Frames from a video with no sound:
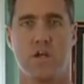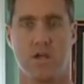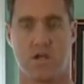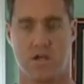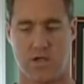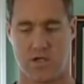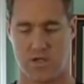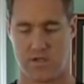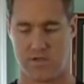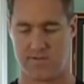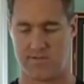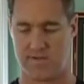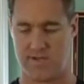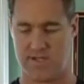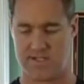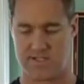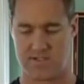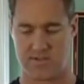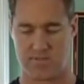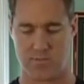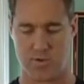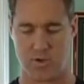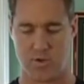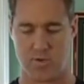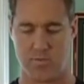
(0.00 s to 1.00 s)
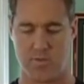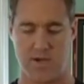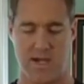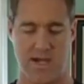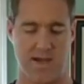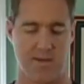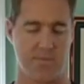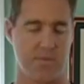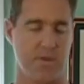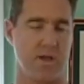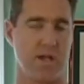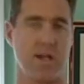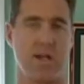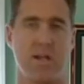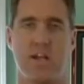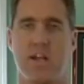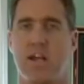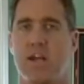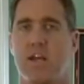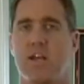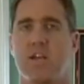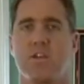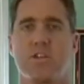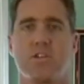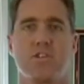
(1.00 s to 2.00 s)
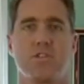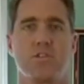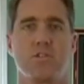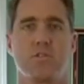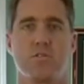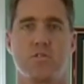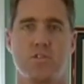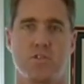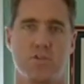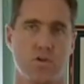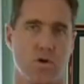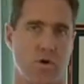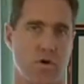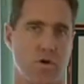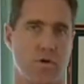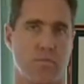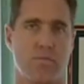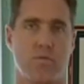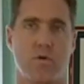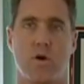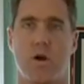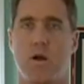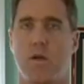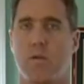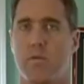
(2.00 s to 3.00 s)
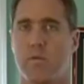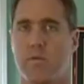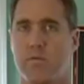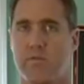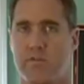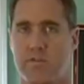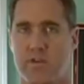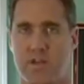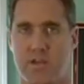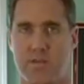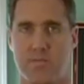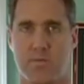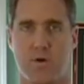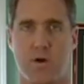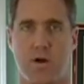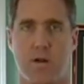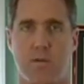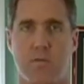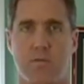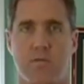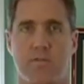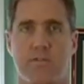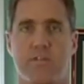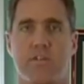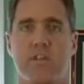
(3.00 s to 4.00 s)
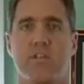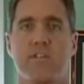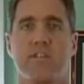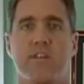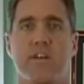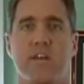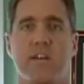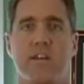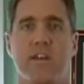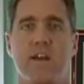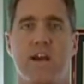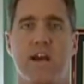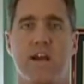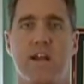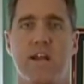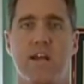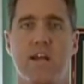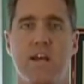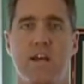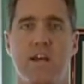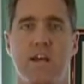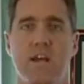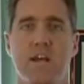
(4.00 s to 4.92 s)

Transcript: you've got some low back pain, neck issues, shoulder problems, knee problems, things like that,